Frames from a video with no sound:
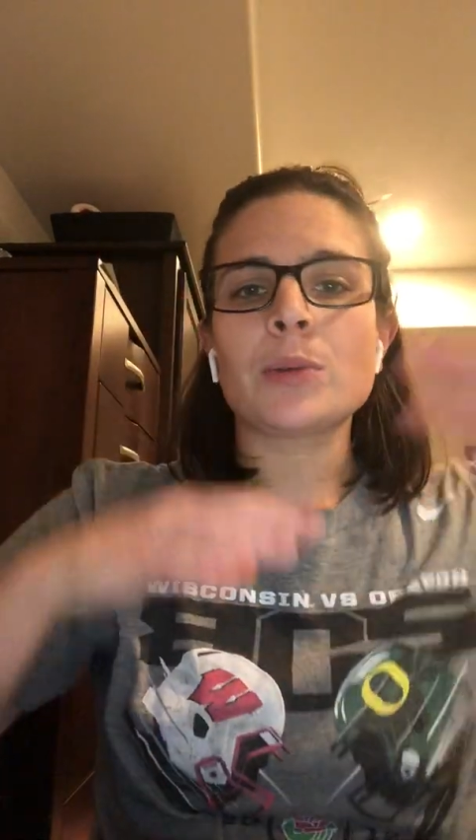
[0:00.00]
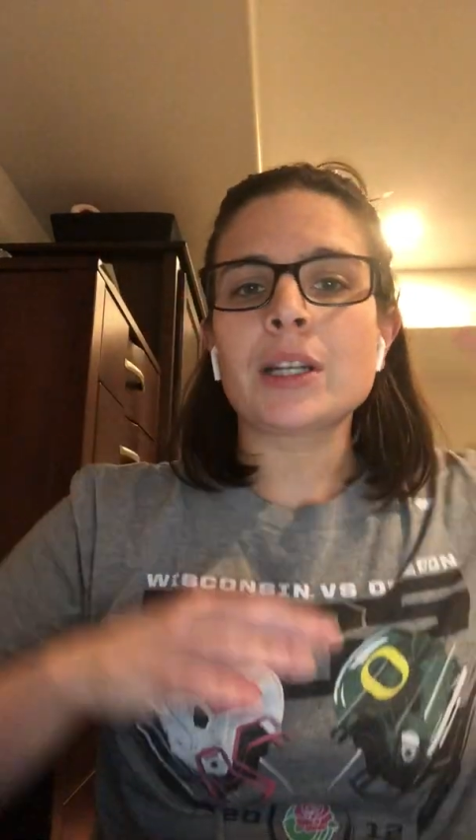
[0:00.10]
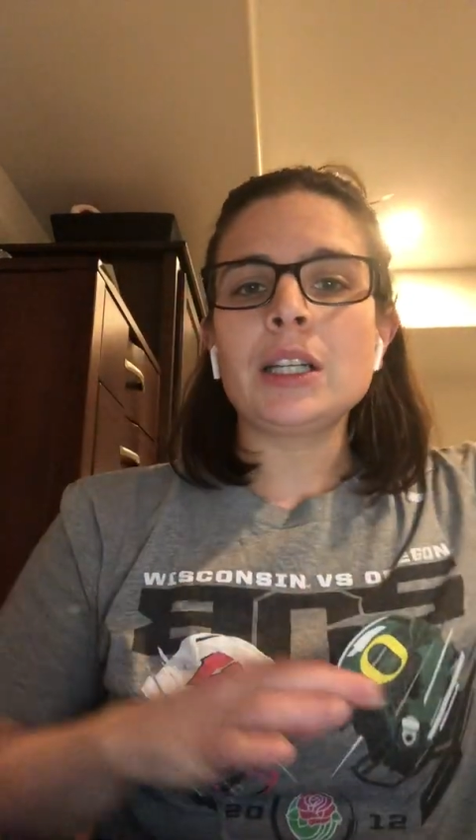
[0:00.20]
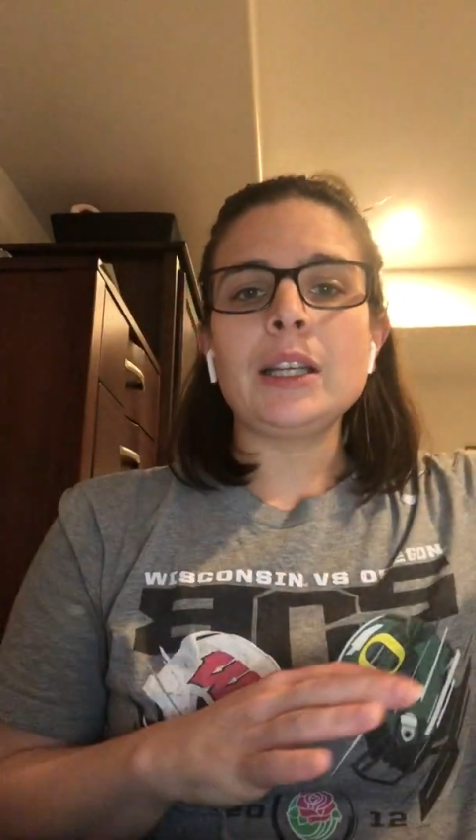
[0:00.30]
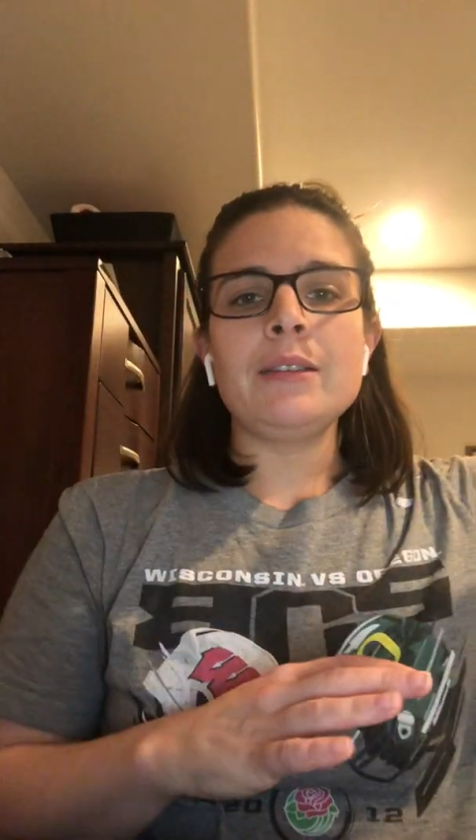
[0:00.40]
We're
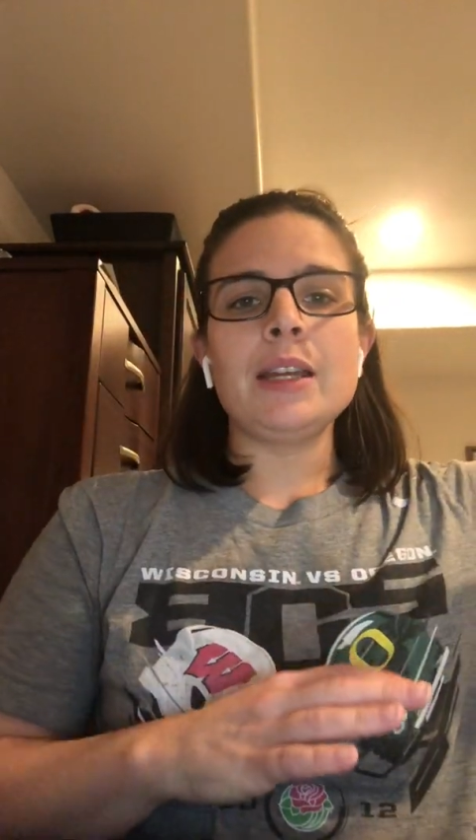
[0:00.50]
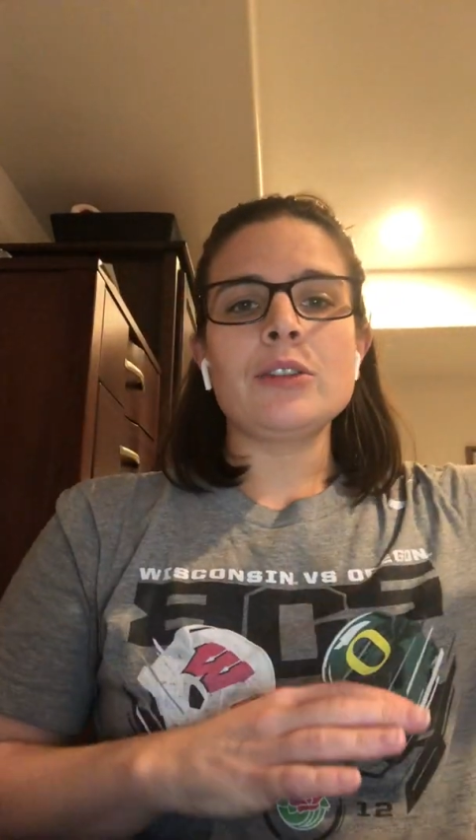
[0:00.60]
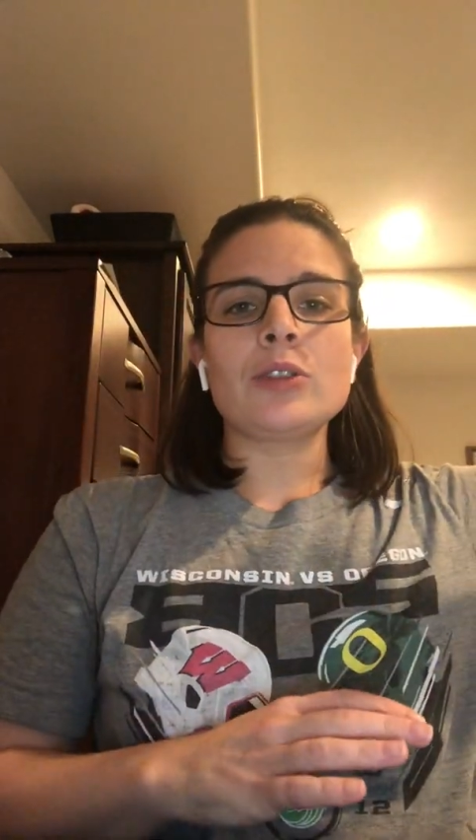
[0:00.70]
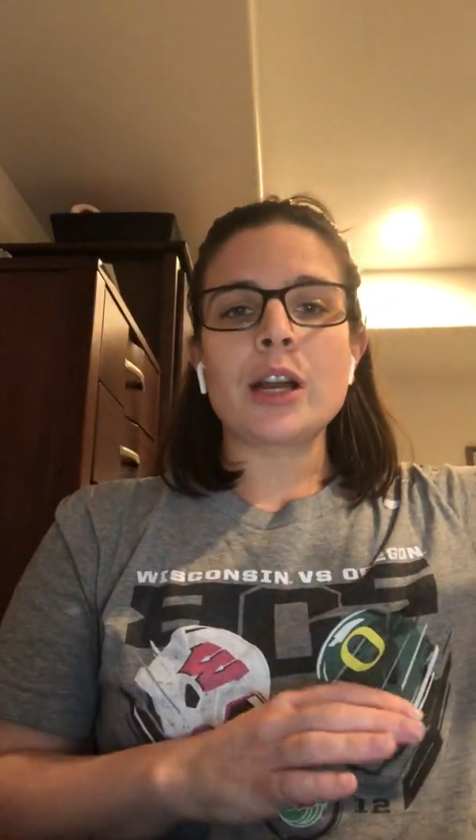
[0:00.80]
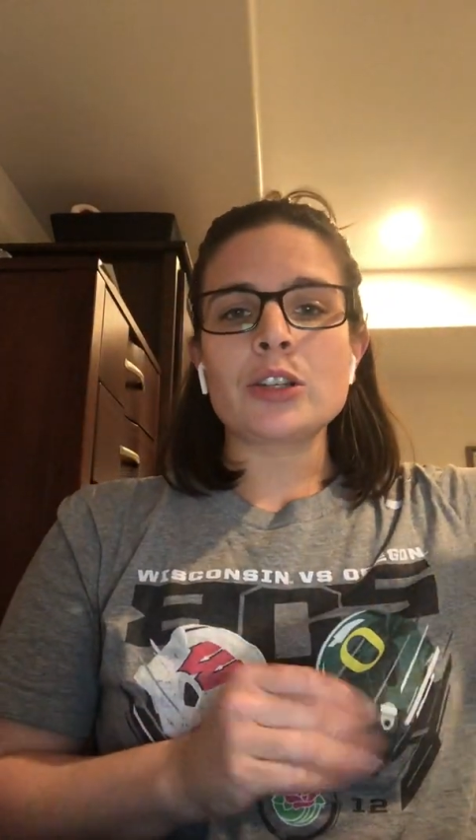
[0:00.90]
going to leave the
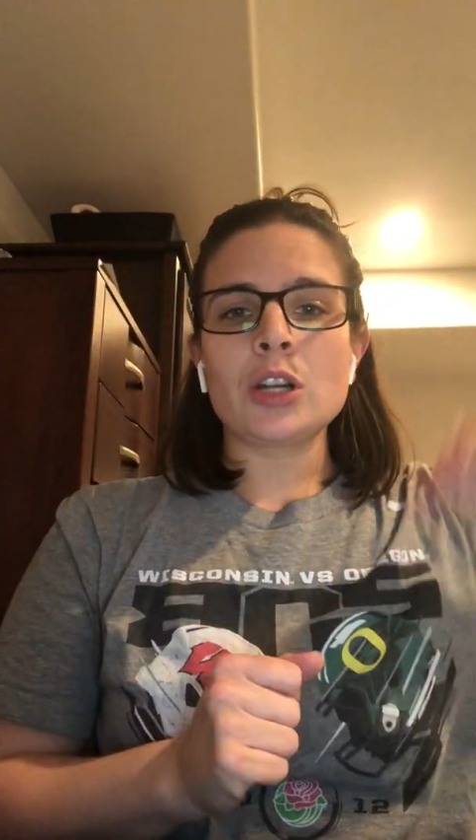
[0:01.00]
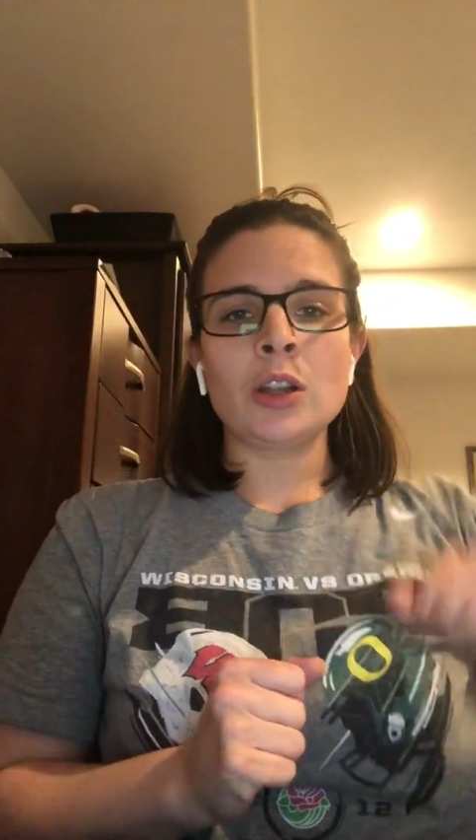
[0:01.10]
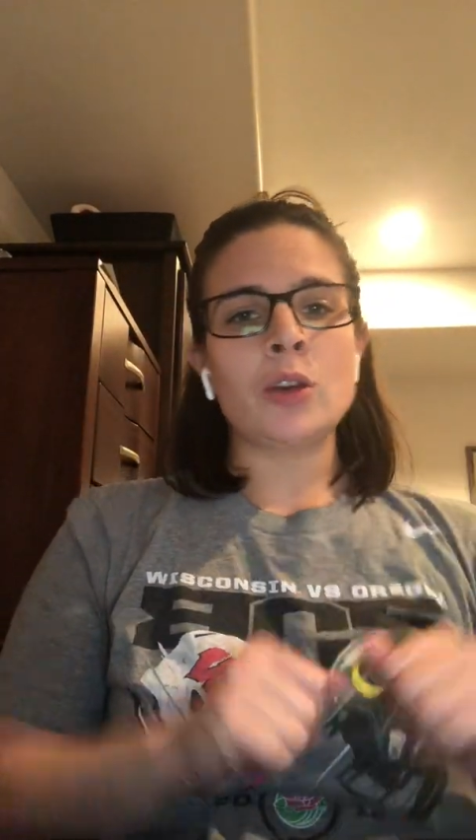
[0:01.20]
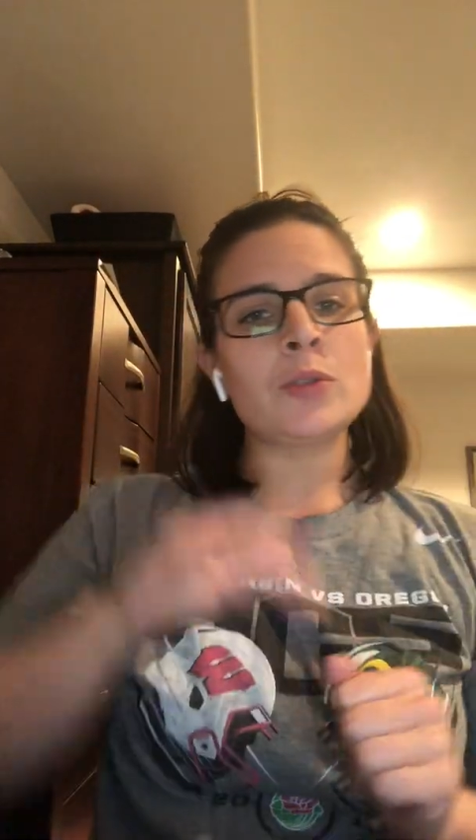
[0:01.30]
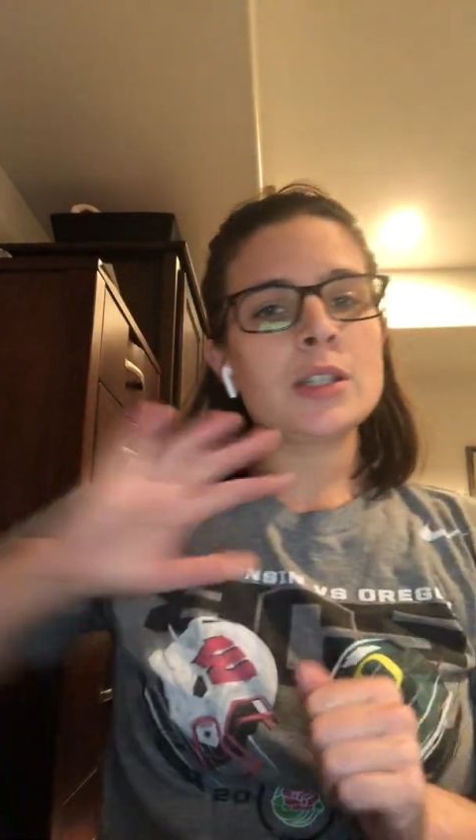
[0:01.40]
introduction
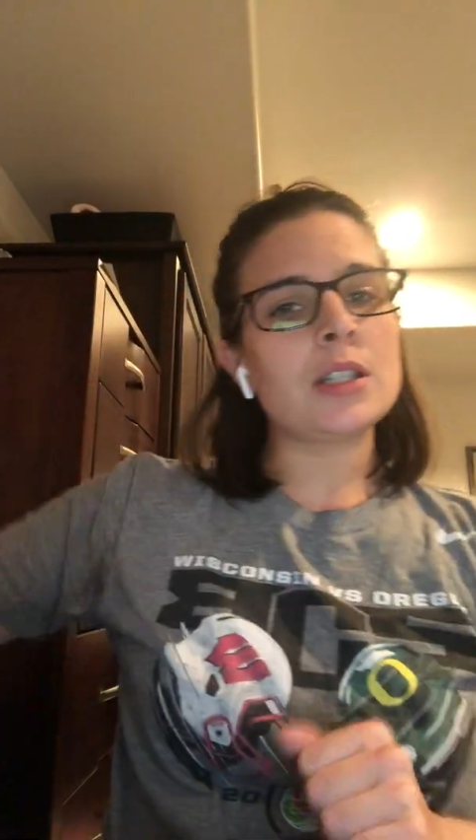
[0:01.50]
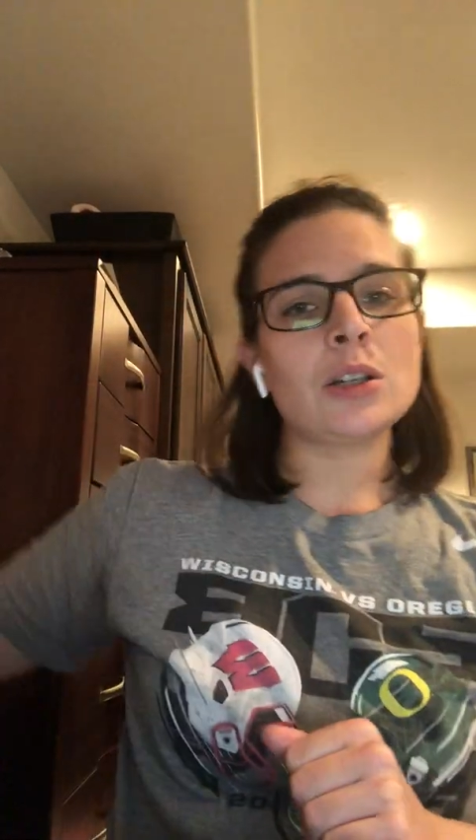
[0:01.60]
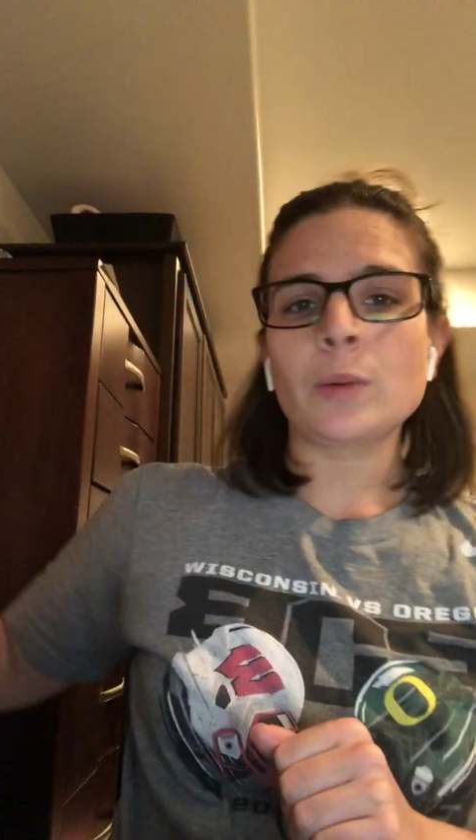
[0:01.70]
alone still.